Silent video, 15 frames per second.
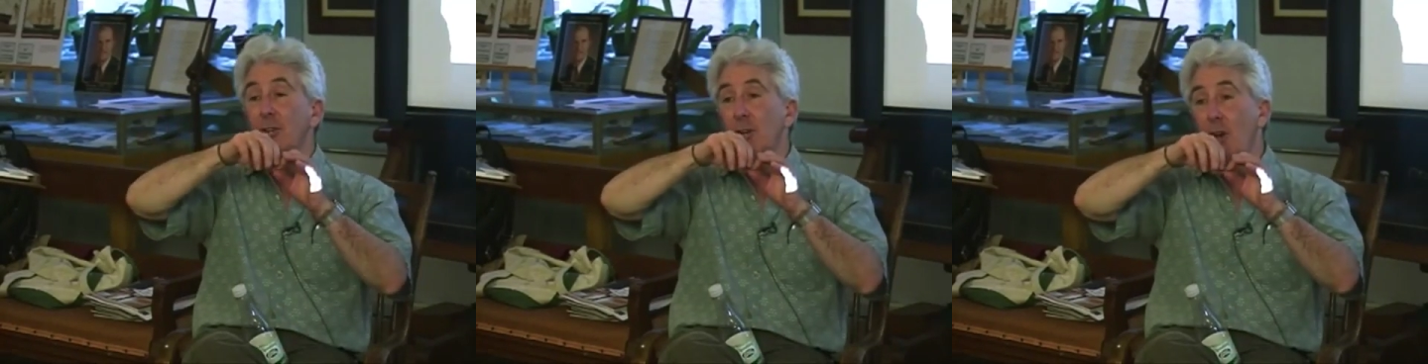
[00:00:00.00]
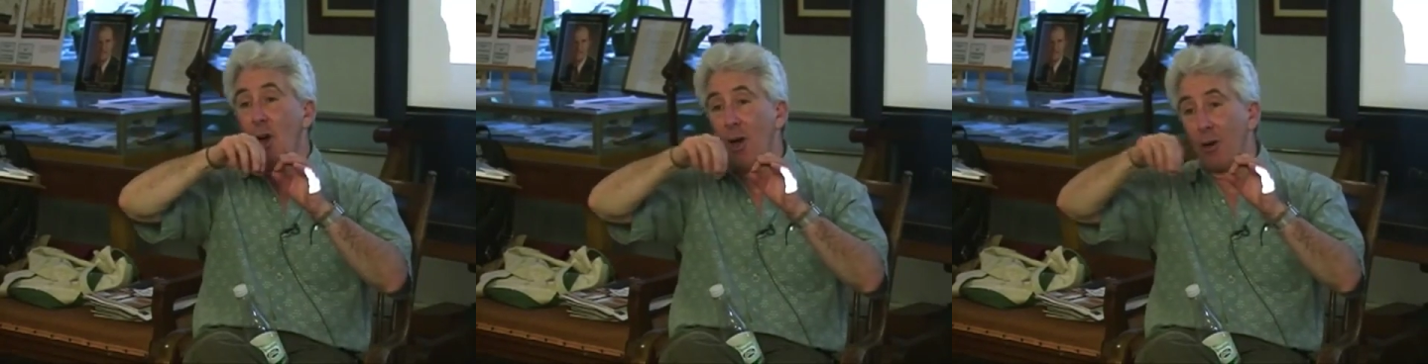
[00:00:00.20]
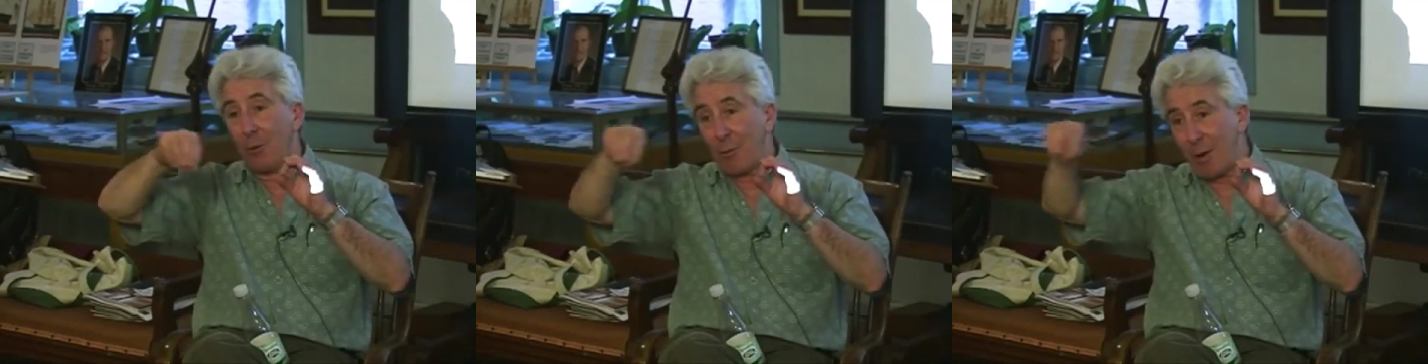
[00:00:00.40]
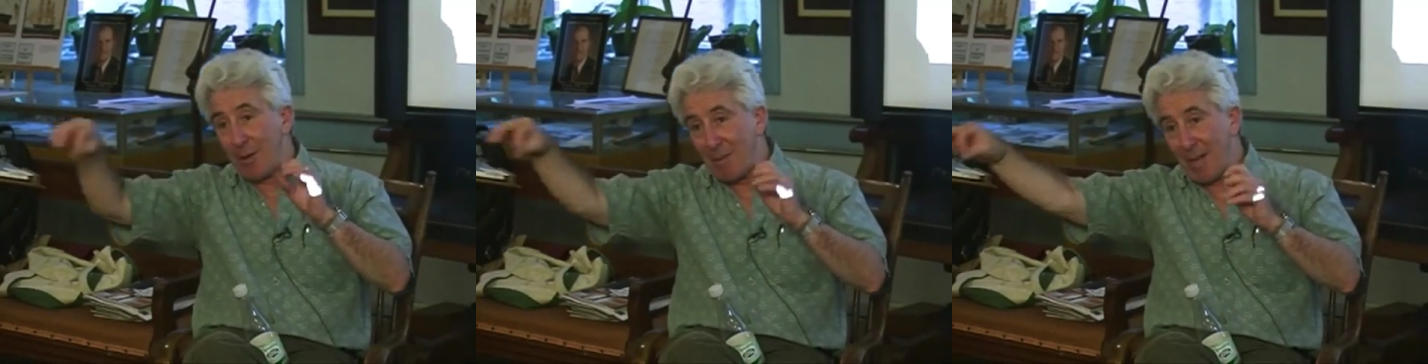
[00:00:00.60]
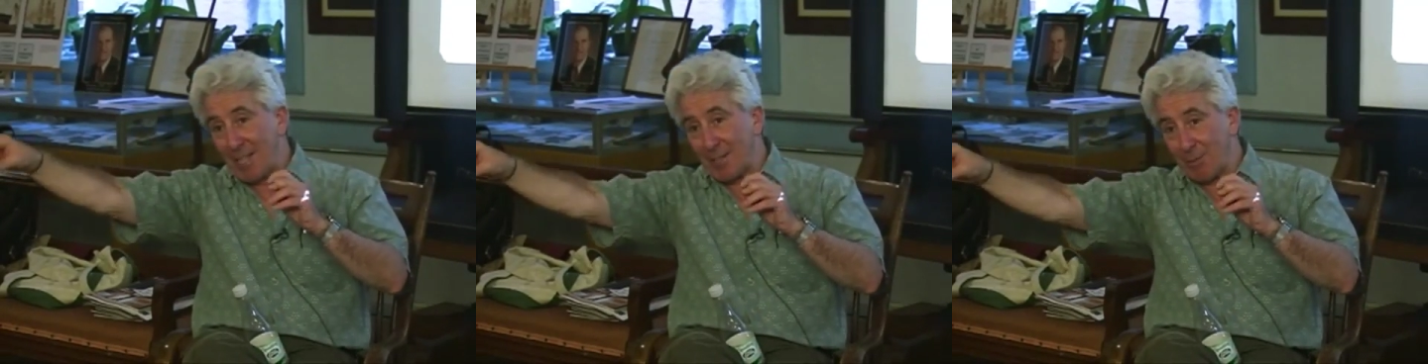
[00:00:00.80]
gone way
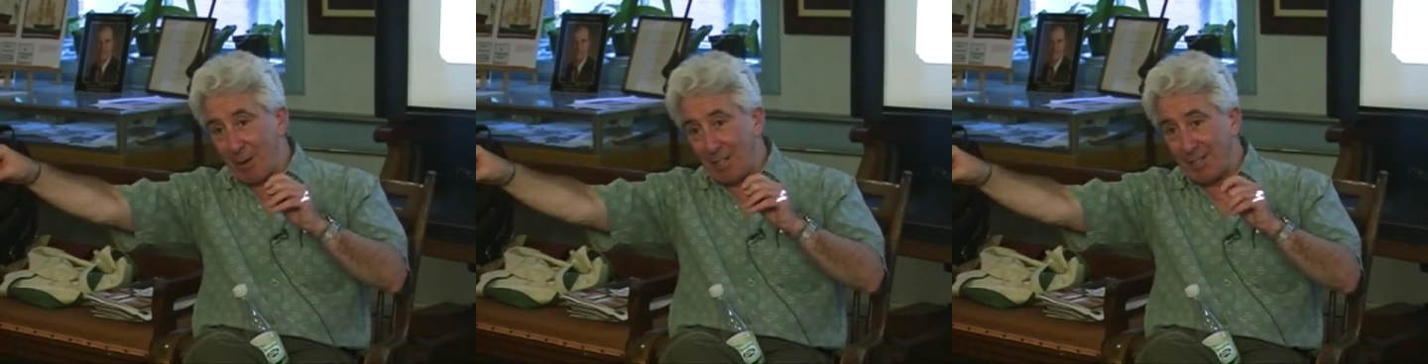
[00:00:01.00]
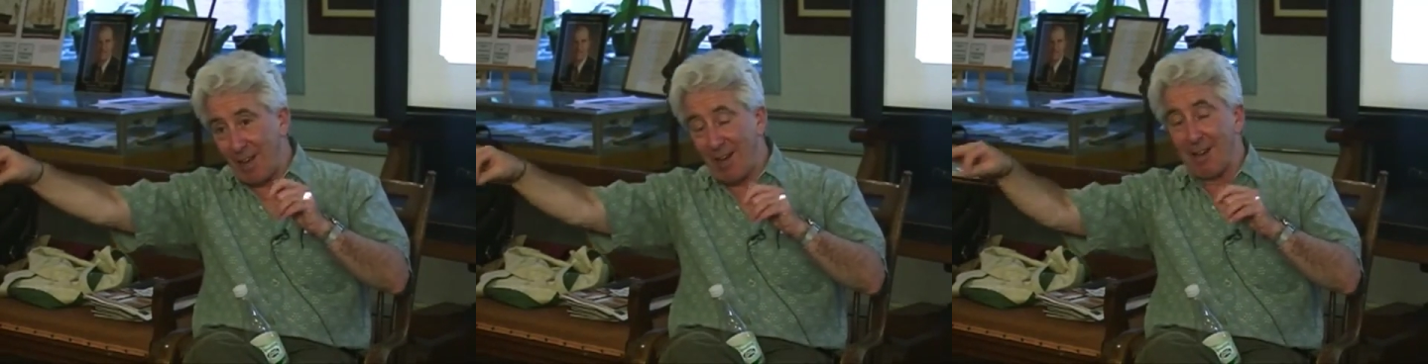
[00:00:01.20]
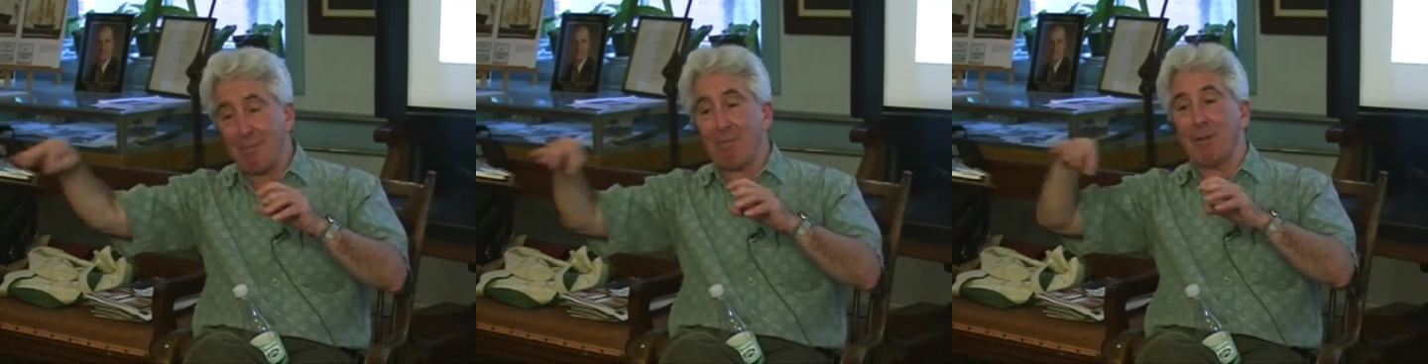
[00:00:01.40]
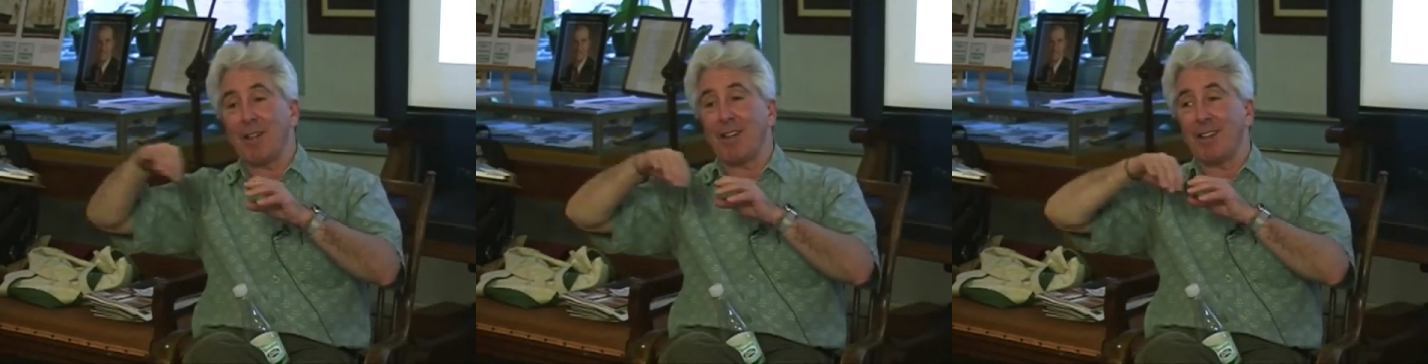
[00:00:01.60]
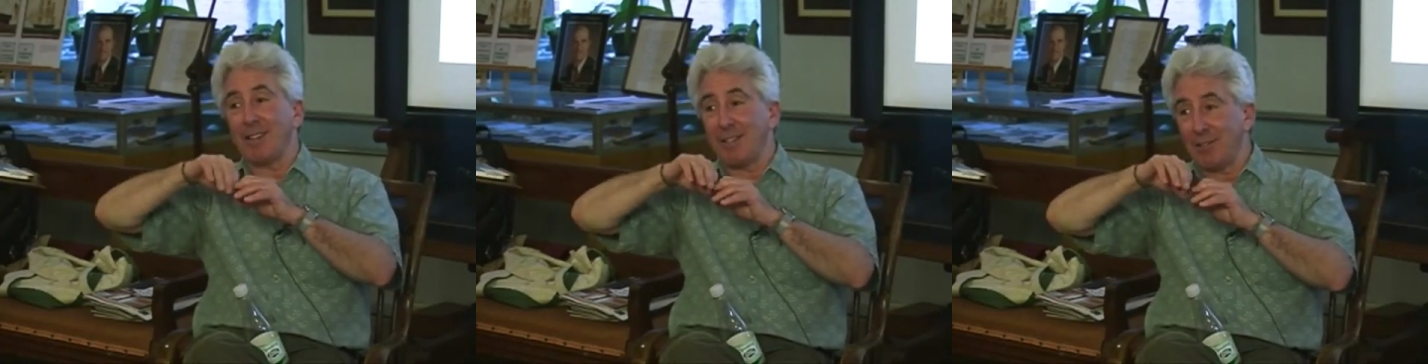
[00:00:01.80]
past my time, but
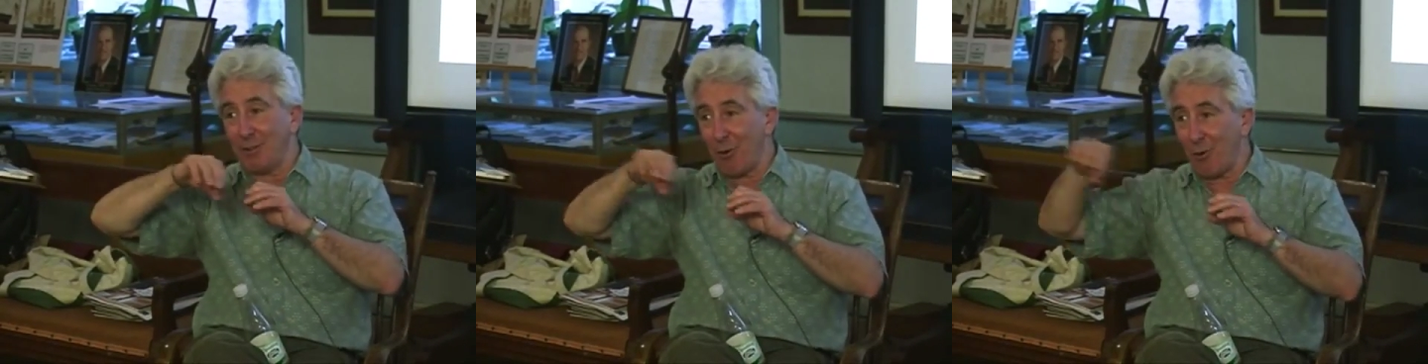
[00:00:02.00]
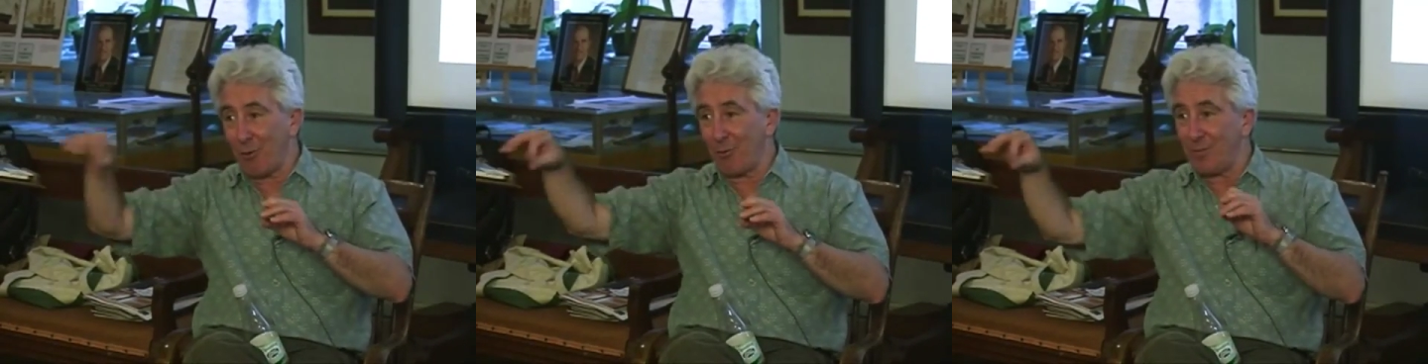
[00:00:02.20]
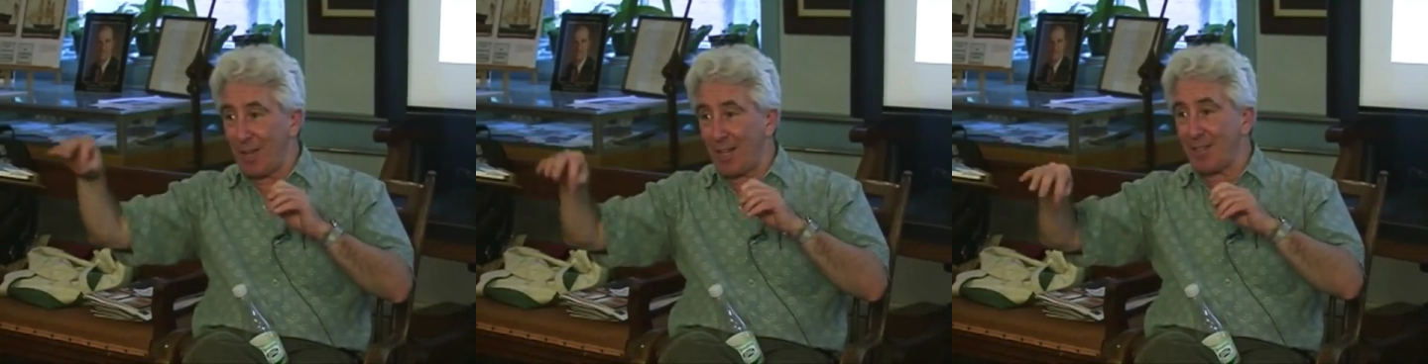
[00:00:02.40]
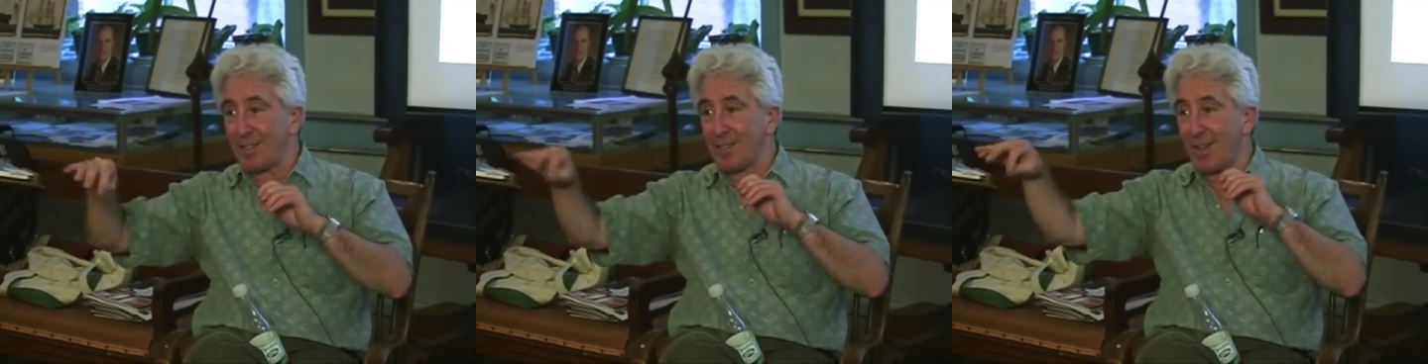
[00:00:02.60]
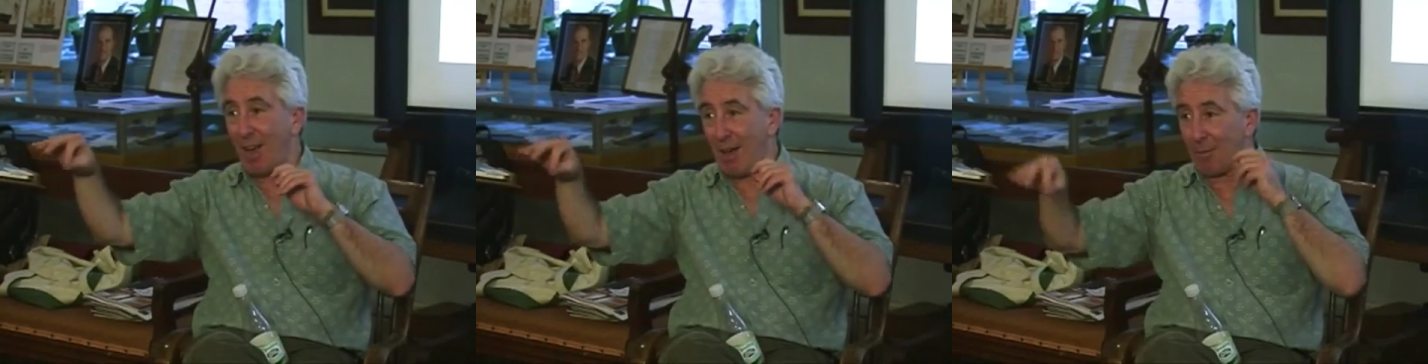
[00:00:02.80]
I didn't know how to
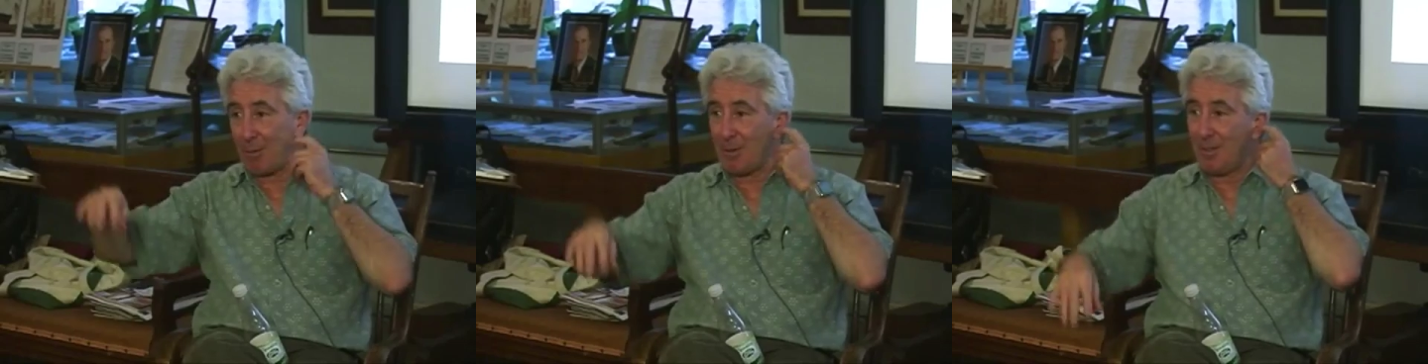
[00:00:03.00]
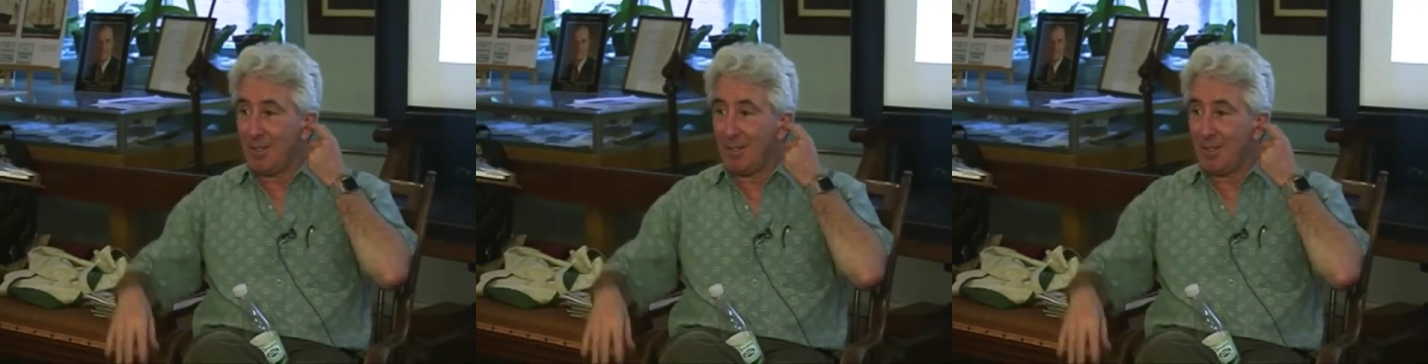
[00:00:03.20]
stop.